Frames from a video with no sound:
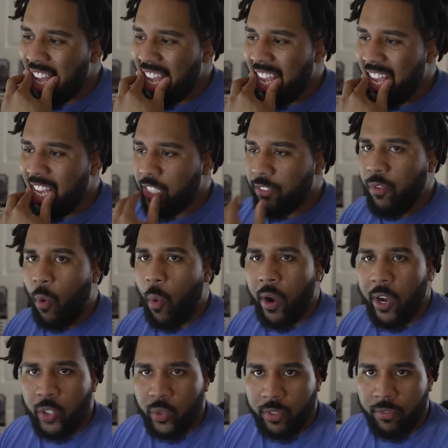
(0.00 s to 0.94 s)
is
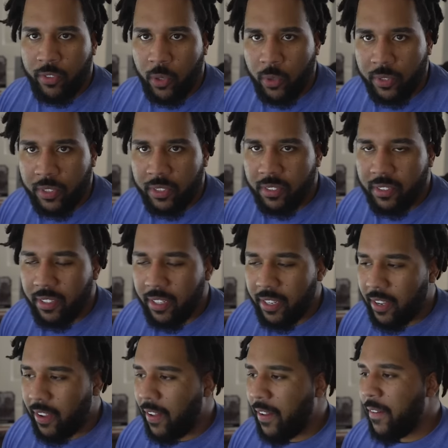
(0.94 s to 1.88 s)
400 volts.
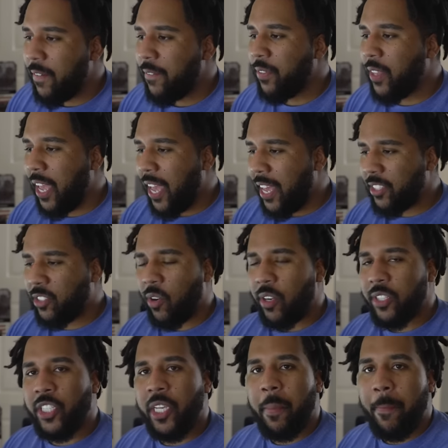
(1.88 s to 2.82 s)
The
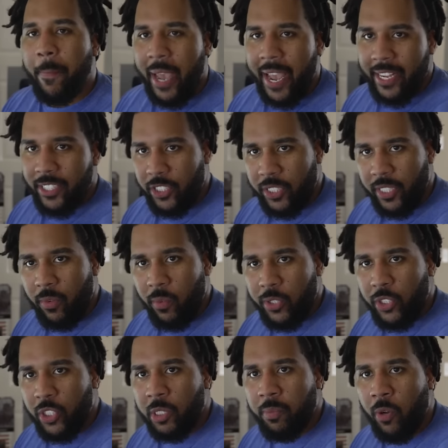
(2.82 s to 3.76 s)
SRT Banshee,
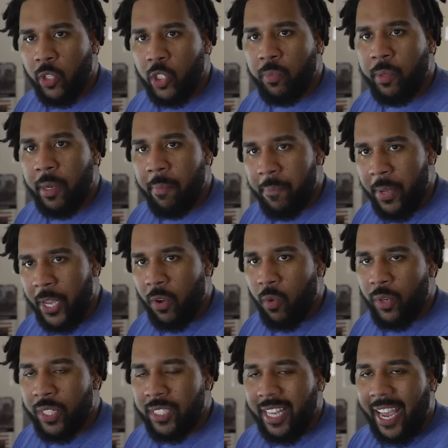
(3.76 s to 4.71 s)
which is supposed to be the big
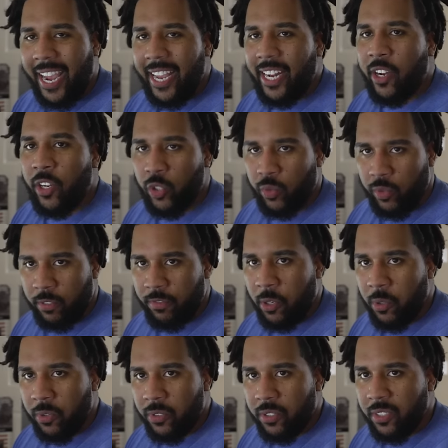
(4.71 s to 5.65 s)
one, is 800
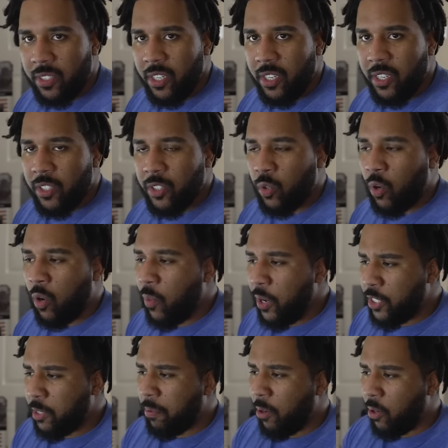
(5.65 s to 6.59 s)
volts. So are
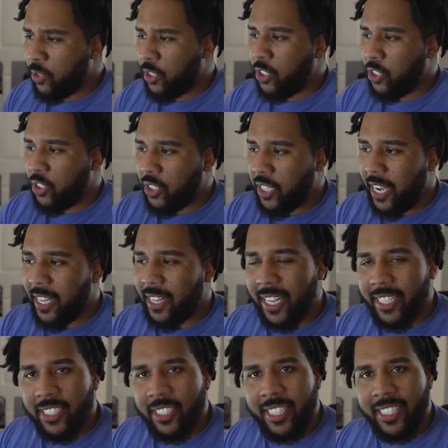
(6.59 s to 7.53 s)
we supposed to just take
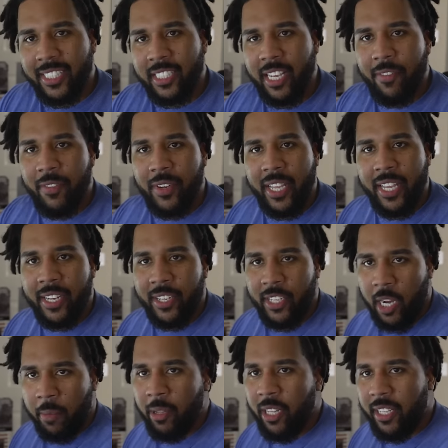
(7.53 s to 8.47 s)
that 670 and
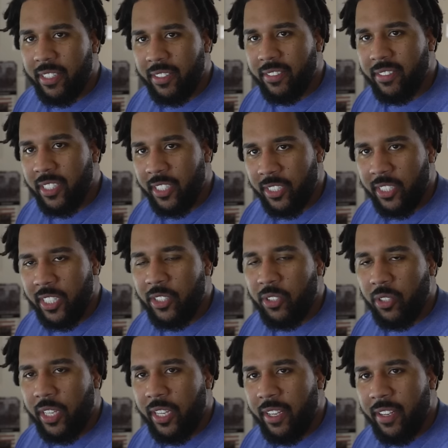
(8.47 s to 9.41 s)
double it,
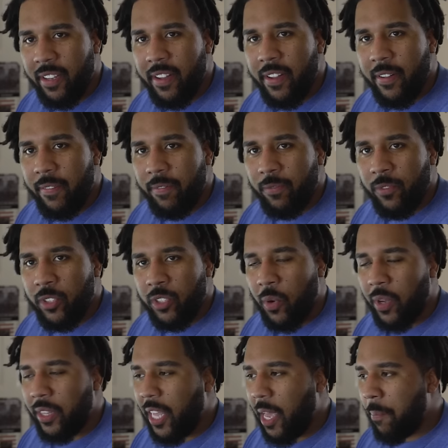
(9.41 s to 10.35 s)
essentially?
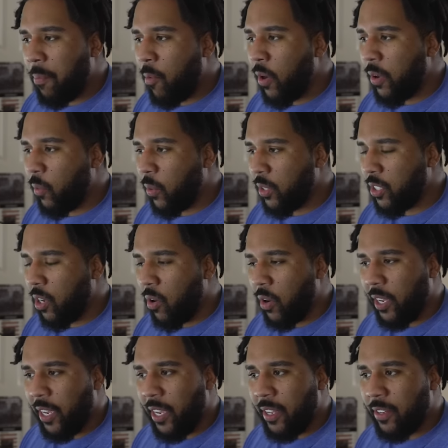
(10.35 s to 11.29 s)
So at that point, we're
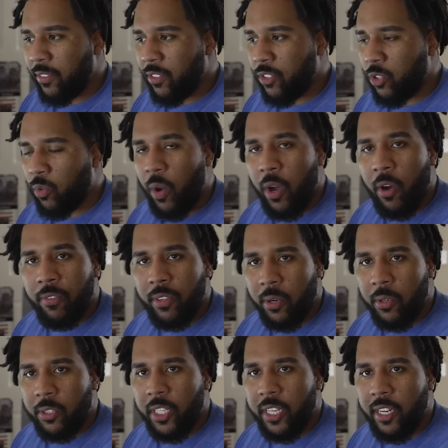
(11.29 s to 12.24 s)
talking
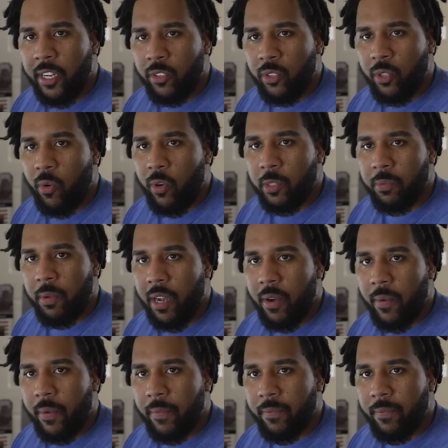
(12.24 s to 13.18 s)
1,300
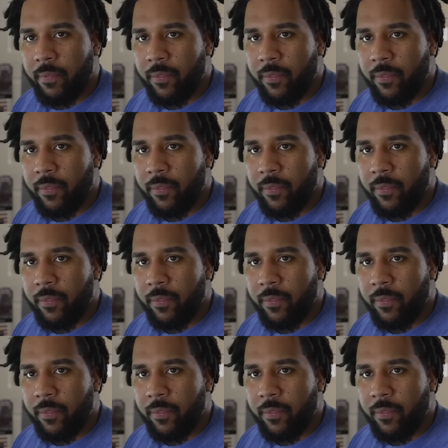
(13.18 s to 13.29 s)
horsepower.